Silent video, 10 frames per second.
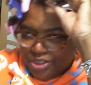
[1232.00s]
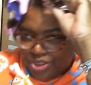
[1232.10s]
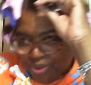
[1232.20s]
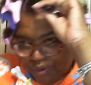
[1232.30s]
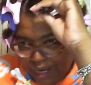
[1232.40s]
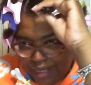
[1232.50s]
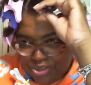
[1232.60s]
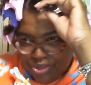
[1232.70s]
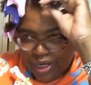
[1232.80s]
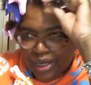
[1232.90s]

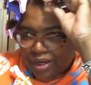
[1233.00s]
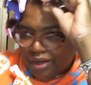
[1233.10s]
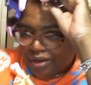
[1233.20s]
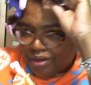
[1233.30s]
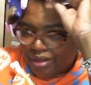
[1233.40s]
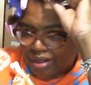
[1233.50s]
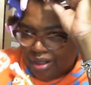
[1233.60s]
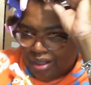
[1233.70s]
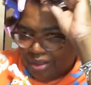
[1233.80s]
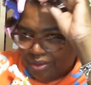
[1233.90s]
trained your hair
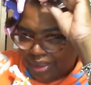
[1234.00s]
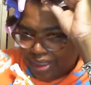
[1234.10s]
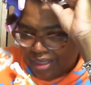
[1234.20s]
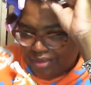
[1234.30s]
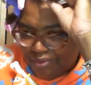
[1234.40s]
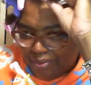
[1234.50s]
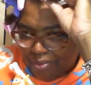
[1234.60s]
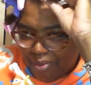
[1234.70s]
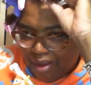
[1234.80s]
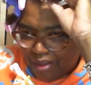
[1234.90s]
gets from the
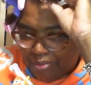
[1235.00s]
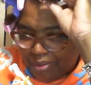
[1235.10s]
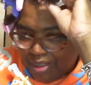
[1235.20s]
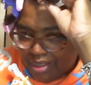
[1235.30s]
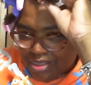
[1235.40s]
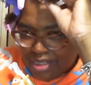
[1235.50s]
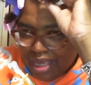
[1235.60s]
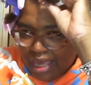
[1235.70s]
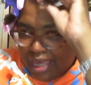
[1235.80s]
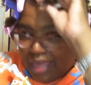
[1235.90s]
product, because
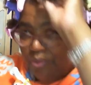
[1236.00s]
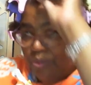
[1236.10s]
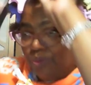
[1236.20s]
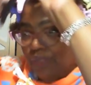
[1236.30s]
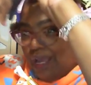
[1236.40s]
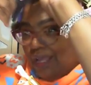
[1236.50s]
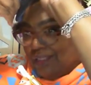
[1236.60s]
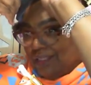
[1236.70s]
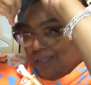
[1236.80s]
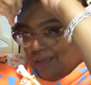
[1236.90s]
it will not,
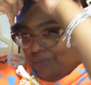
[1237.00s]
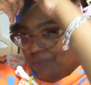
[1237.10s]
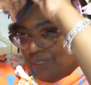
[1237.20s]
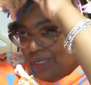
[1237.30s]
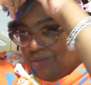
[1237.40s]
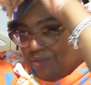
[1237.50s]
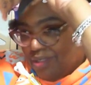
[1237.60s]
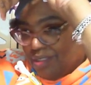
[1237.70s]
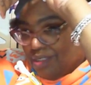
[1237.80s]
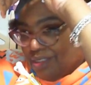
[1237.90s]
now I will tell you
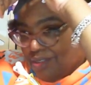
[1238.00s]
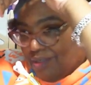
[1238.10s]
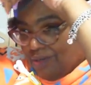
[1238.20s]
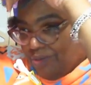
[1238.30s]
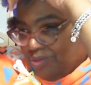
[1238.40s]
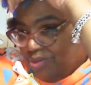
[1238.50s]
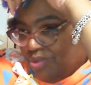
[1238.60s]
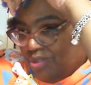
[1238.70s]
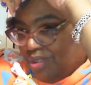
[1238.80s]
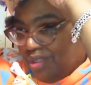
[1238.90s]
this because I don't want
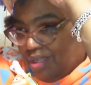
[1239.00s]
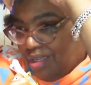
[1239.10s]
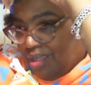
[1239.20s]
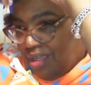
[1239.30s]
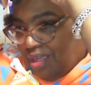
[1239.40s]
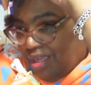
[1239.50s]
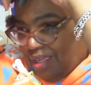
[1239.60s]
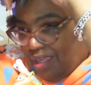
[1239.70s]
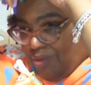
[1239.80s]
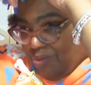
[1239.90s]
you to think,
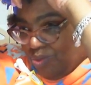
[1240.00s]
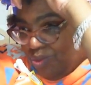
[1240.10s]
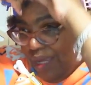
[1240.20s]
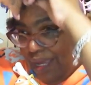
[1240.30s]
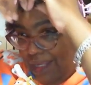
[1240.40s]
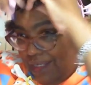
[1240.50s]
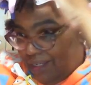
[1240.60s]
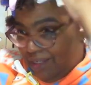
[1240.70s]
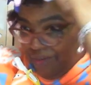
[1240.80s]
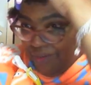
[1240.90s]
it will not
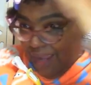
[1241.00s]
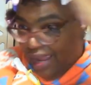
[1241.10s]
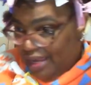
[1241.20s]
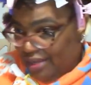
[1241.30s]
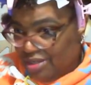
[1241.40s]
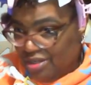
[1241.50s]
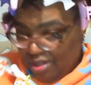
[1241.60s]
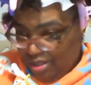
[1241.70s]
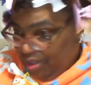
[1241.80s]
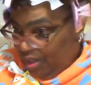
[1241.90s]
create
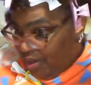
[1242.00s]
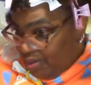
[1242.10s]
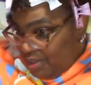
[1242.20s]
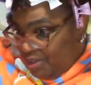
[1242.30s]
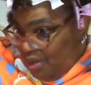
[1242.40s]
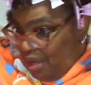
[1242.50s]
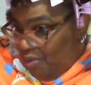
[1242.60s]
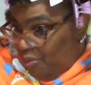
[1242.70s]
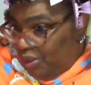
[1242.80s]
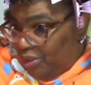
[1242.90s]
curls in your hair.
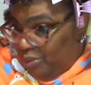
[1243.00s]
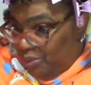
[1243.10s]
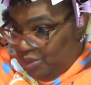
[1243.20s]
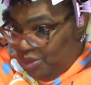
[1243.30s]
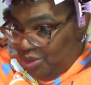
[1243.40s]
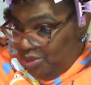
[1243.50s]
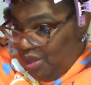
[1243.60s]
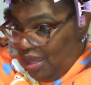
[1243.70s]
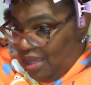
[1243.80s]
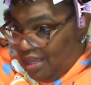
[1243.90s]
What it will
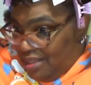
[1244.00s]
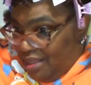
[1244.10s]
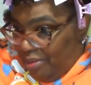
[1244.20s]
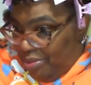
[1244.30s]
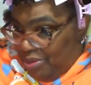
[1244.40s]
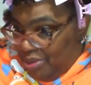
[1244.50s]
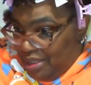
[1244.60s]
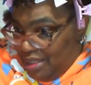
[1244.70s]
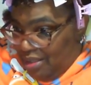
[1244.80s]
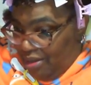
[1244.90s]
do is help you to
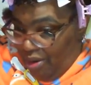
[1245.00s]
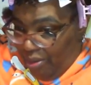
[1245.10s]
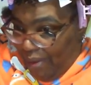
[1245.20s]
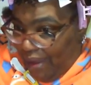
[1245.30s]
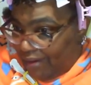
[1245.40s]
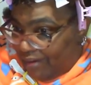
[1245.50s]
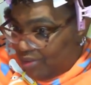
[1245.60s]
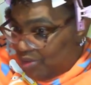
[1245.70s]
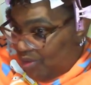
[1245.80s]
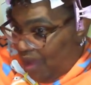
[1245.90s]
see the curl pattern
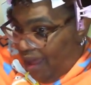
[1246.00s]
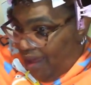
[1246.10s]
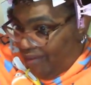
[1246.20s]
that you have.